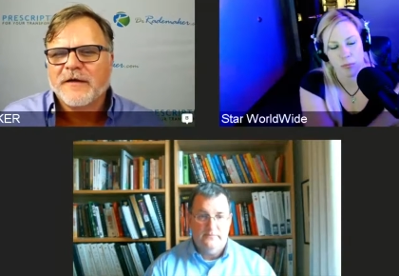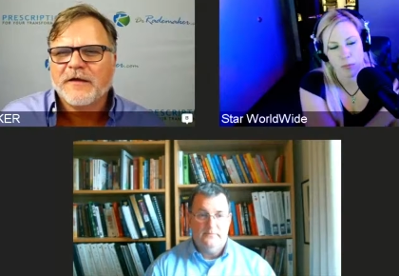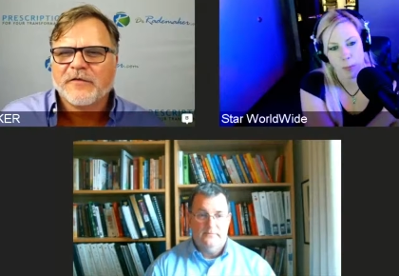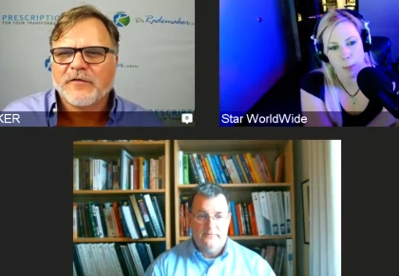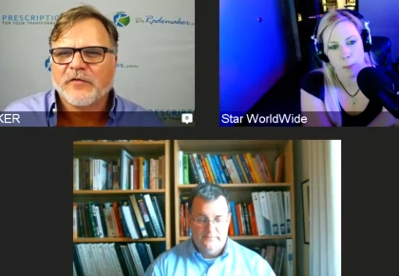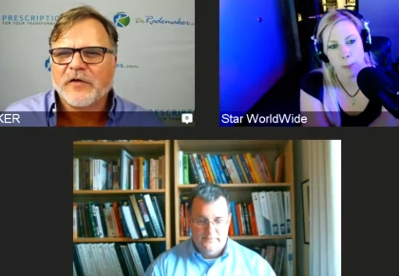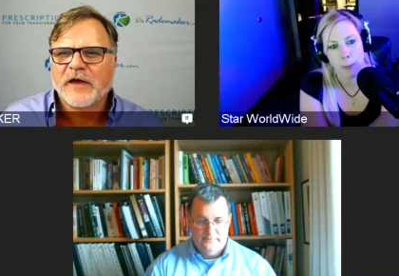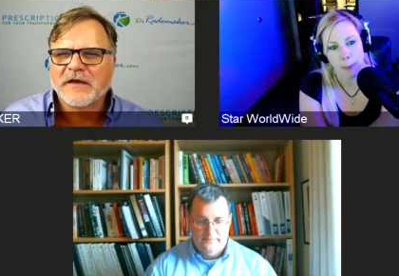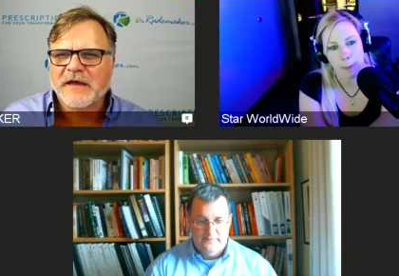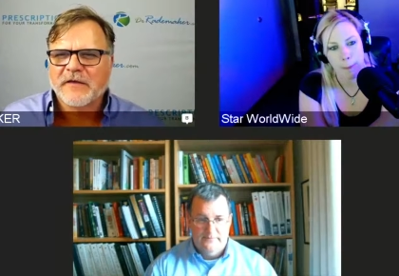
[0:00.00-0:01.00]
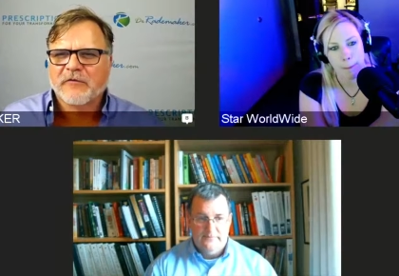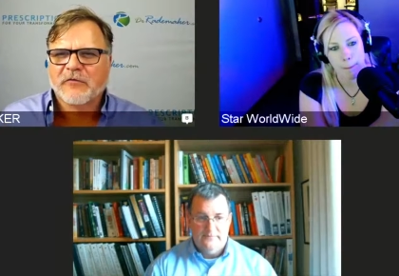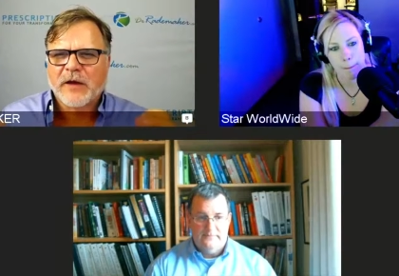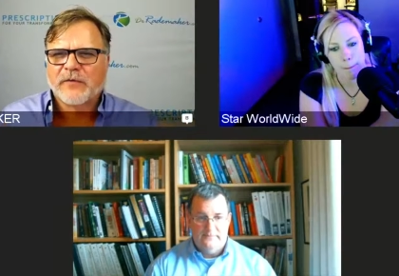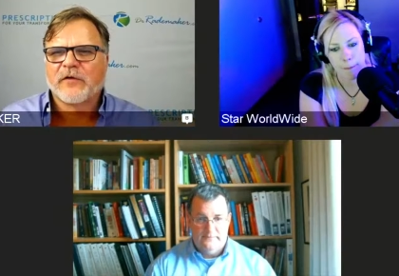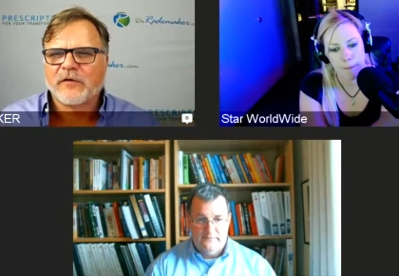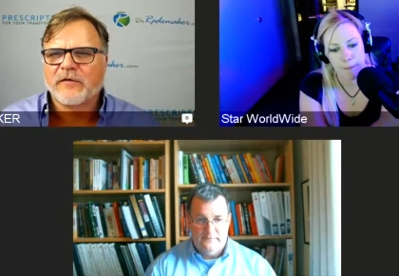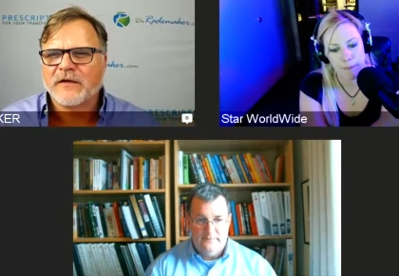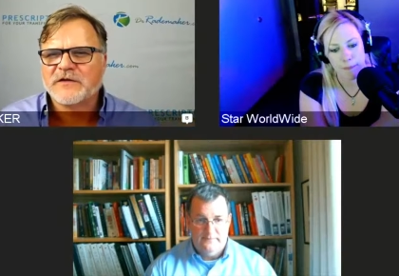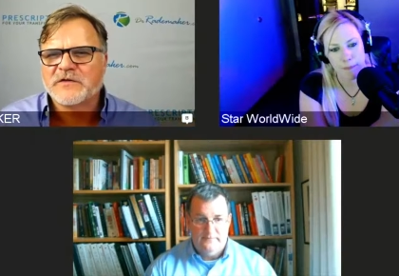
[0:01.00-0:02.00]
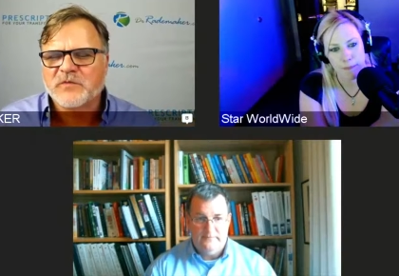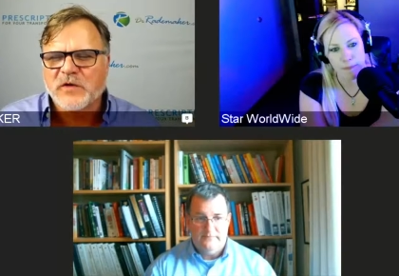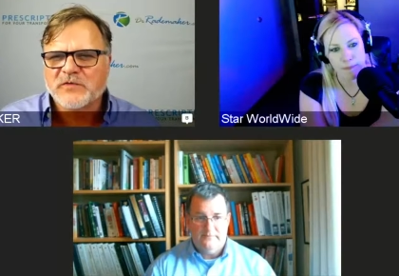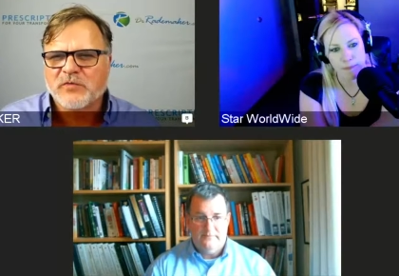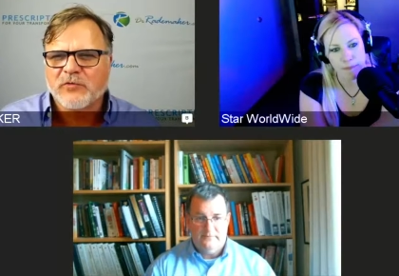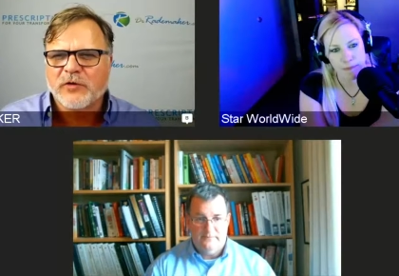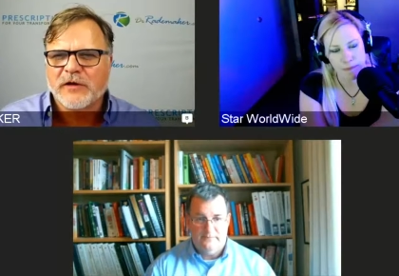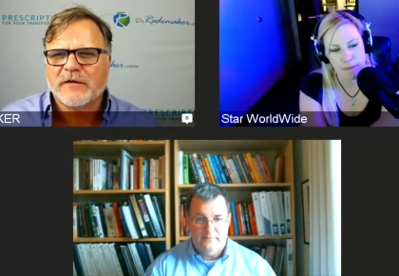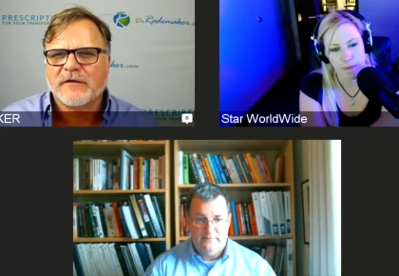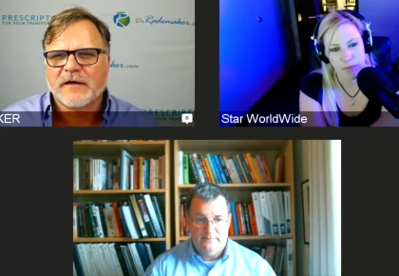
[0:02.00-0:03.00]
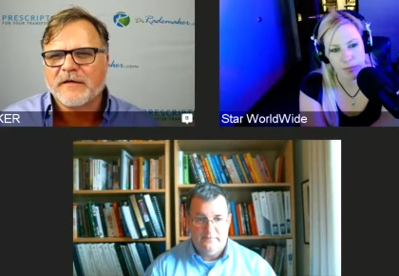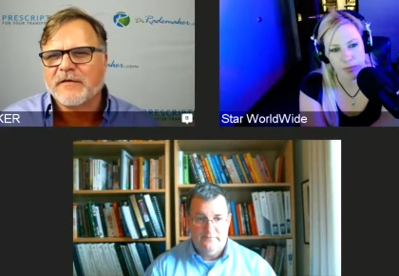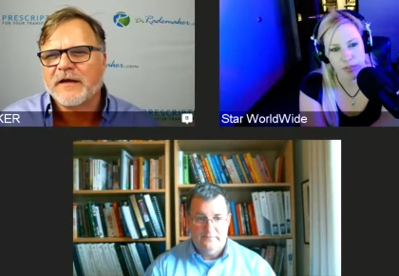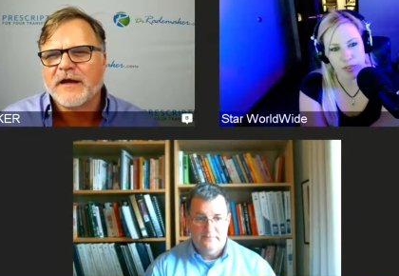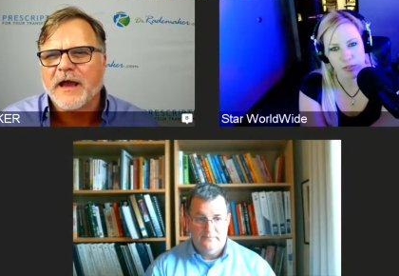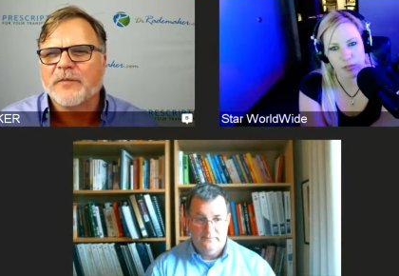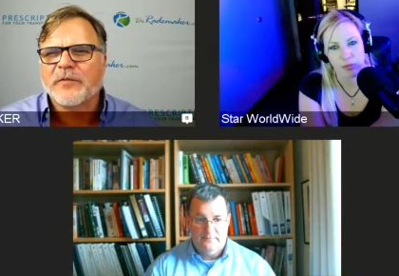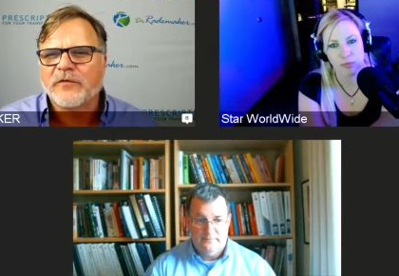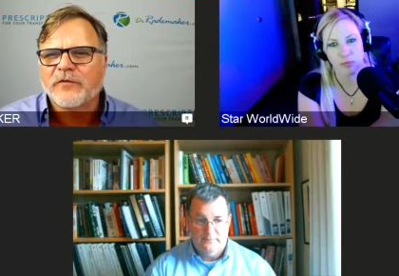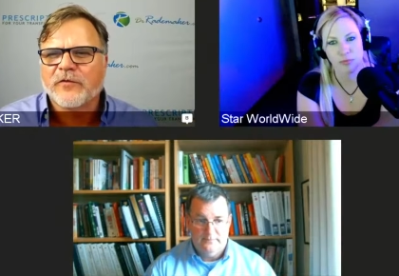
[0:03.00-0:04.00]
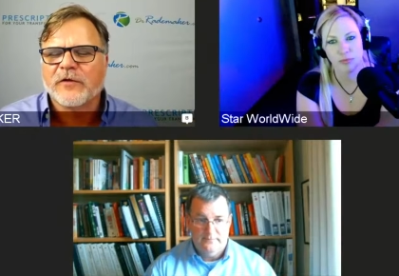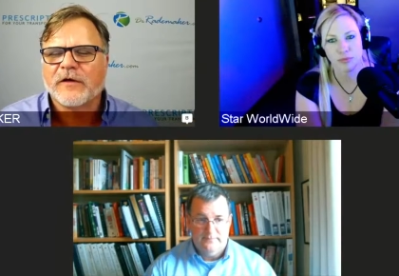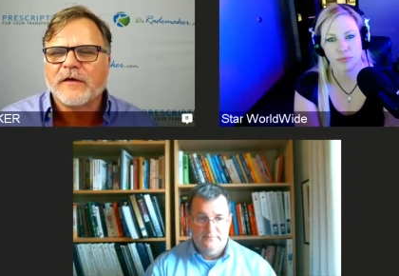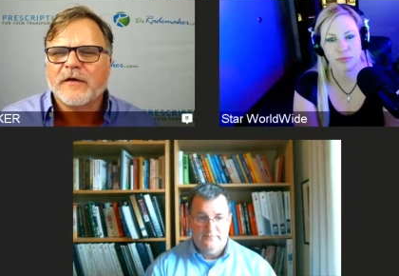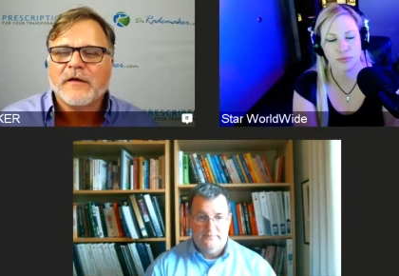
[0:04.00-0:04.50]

Speaker 1: And so that grabs our attention much more quickly than a happy story.